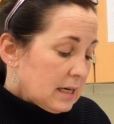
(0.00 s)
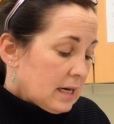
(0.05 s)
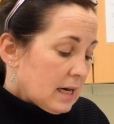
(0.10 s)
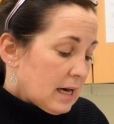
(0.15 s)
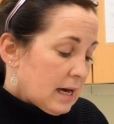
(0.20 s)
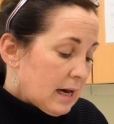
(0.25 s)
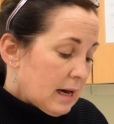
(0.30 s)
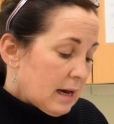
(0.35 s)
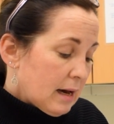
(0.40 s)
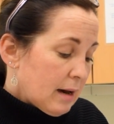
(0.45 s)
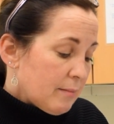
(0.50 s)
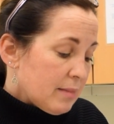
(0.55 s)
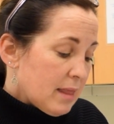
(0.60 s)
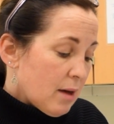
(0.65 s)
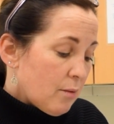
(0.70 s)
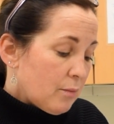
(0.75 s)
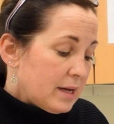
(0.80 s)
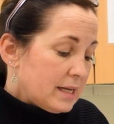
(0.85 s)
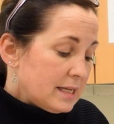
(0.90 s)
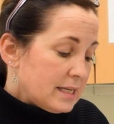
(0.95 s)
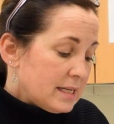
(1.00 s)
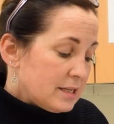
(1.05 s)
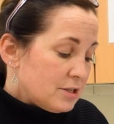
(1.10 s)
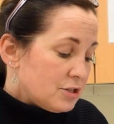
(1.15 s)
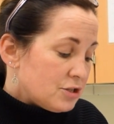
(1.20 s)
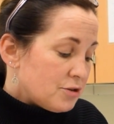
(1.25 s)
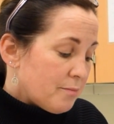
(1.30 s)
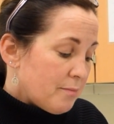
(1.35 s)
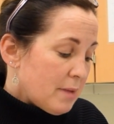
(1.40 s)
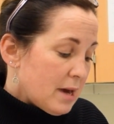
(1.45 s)
then we need
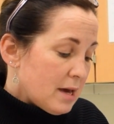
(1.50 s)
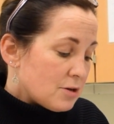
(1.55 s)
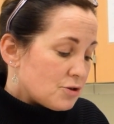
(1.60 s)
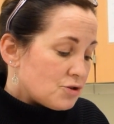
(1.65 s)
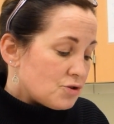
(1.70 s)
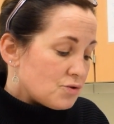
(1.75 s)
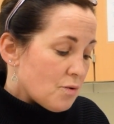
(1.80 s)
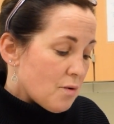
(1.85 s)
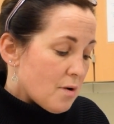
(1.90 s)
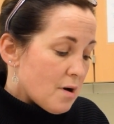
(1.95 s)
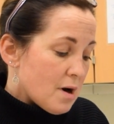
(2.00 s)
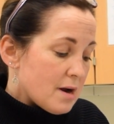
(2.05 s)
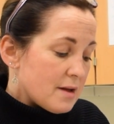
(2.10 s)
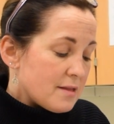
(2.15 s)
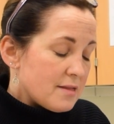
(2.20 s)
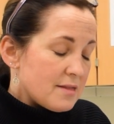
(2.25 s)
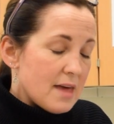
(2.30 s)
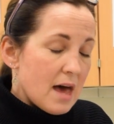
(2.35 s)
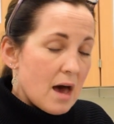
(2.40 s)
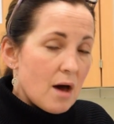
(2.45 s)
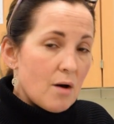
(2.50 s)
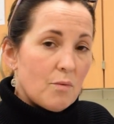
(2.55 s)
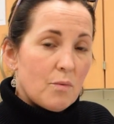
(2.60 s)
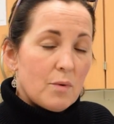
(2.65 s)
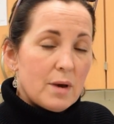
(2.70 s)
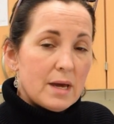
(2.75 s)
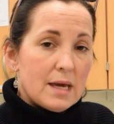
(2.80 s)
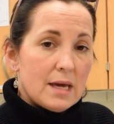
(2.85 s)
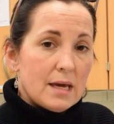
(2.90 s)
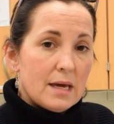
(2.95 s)
to make sure that
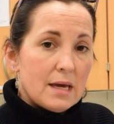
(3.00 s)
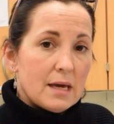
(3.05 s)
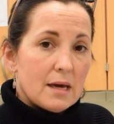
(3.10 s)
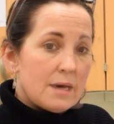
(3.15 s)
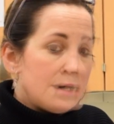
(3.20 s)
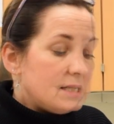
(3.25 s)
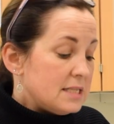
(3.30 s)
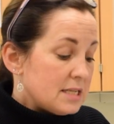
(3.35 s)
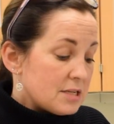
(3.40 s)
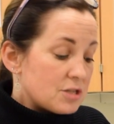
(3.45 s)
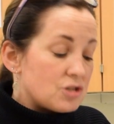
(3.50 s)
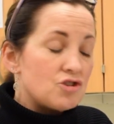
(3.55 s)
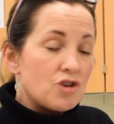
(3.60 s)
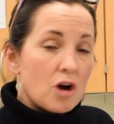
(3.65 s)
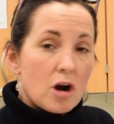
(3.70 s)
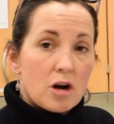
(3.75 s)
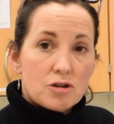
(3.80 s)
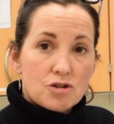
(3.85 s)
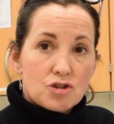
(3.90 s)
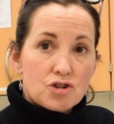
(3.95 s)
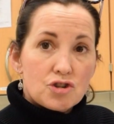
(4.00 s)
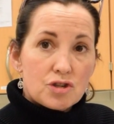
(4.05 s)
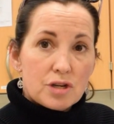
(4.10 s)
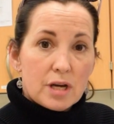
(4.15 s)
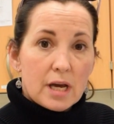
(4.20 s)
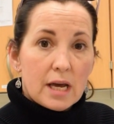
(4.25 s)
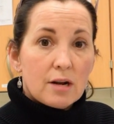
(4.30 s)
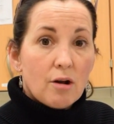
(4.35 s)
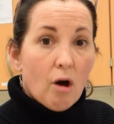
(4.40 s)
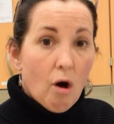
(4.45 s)
we discharge
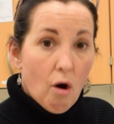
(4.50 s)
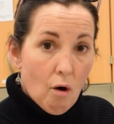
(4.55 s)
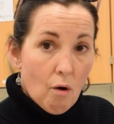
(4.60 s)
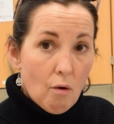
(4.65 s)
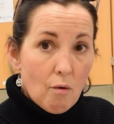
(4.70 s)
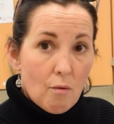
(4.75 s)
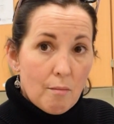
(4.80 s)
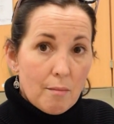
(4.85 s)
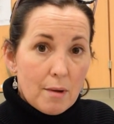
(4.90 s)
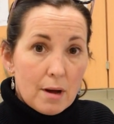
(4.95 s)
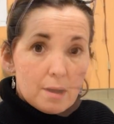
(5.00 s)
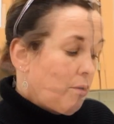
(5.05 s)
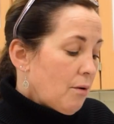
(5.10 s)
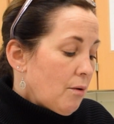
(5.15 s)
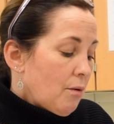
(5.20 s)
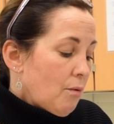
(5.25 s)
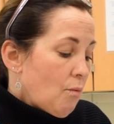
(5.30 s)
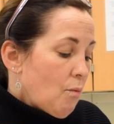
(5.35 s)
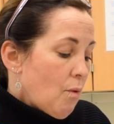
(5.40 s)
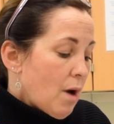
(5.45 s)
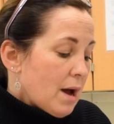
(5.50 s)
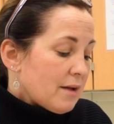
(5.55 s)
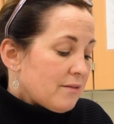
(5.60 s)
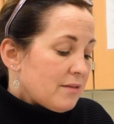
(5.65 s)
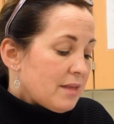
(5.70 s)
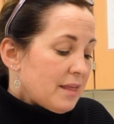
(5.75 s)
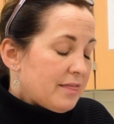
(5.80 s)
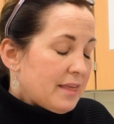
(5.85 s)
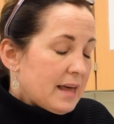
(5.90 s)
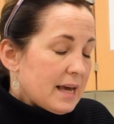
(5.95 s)
it home. One of
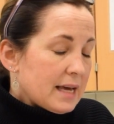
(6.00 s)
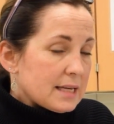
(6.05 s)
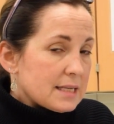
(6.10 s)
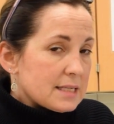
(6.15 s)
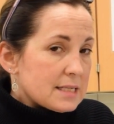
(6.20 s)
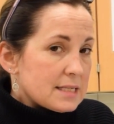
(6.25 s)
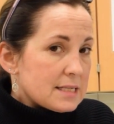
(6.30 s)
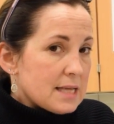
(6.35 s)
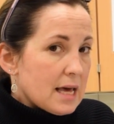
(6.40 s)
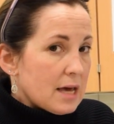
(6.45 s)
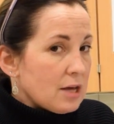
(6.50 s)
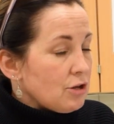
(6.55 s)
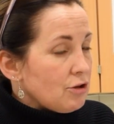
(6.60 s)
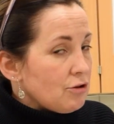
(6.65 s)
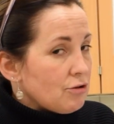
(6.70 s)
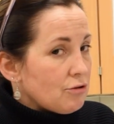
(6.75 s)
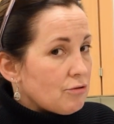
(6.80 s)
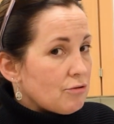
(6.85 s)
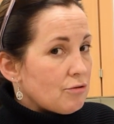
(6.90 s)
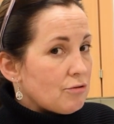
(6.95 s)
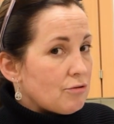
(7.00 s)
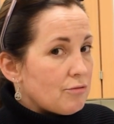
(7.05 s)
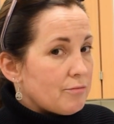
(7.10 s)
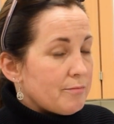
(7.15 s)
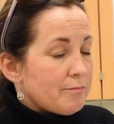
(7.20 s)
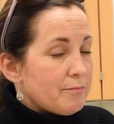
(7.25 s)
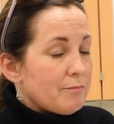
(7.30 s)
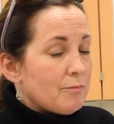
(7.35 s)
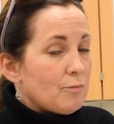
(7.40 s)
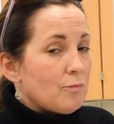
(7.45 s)
the things that
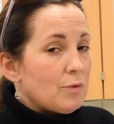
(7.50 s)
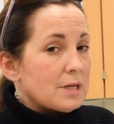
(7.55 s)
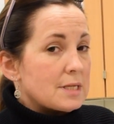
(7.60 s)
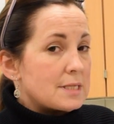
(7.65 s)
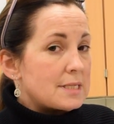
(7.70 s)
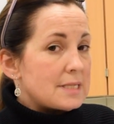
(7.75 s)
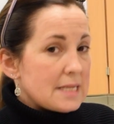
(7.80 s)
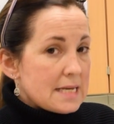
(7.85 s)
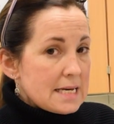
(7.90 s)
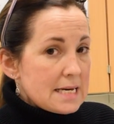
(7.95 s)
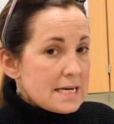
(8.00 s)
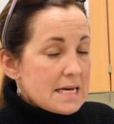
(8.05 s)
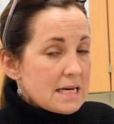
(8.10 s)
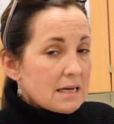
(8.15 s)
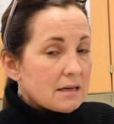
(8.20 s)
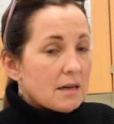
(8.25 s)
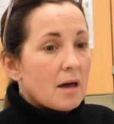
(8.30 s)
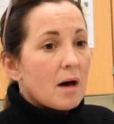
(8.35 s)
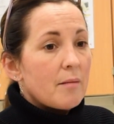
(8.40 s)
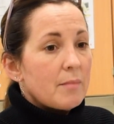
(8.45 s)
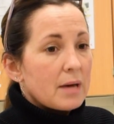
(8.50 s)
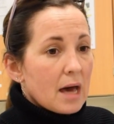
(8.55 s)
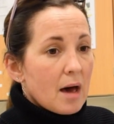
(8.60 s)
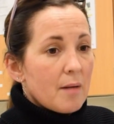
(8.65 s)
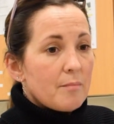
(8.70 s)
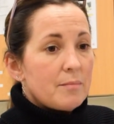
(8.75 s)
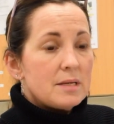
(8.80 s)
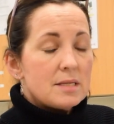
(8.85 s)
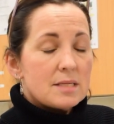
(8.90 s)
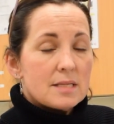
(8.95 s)
you will see coming
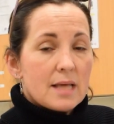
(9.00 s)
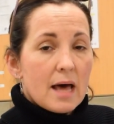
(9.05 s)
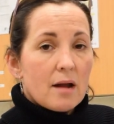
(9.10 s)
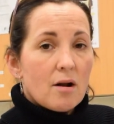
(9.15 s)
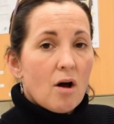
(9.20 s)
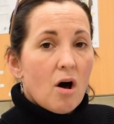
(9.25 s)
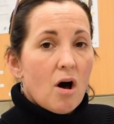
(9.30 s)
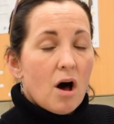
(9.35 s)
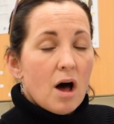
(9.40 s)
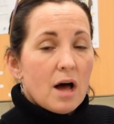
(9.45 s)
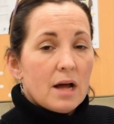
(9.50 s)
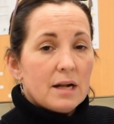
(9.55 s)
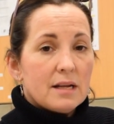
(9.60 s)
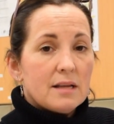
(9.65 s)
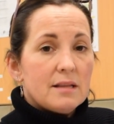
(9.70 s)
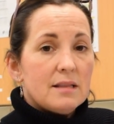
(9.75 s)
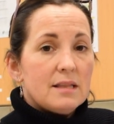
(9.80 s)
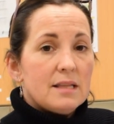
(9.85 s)
up is that on